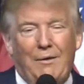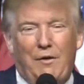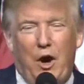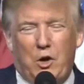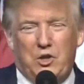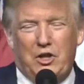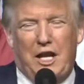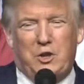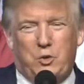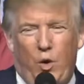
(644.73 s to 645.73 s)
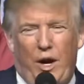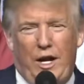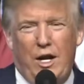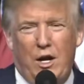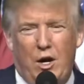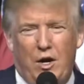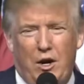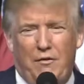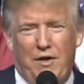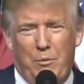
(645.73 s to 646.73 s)
Folks, let's win on
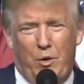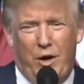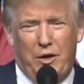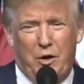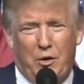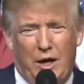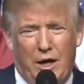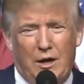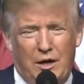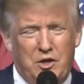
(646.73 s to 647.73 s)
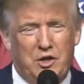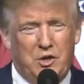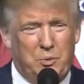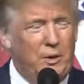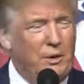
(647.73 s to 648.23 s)
November 8th. Okay, let's just